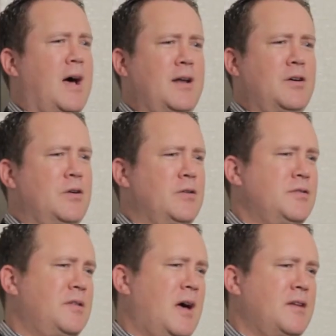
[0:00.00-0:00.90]

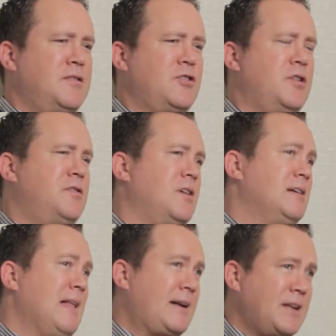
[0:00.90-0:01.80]
titles such as
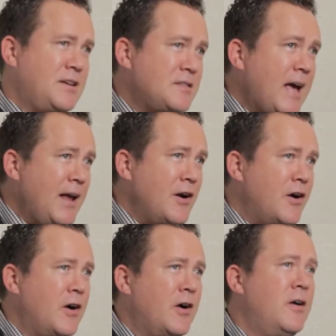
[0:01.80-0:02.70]
Galactic
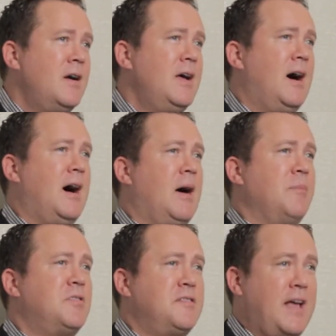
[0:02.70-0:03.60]
Skater,
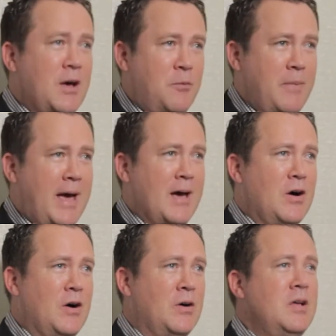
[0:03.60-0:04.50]
Snail
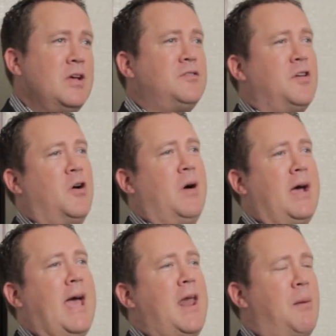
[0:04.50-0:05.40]
Mail, so
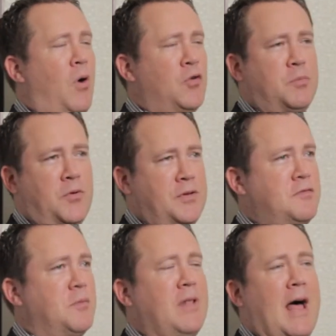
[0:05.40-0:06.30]
again, on multiple different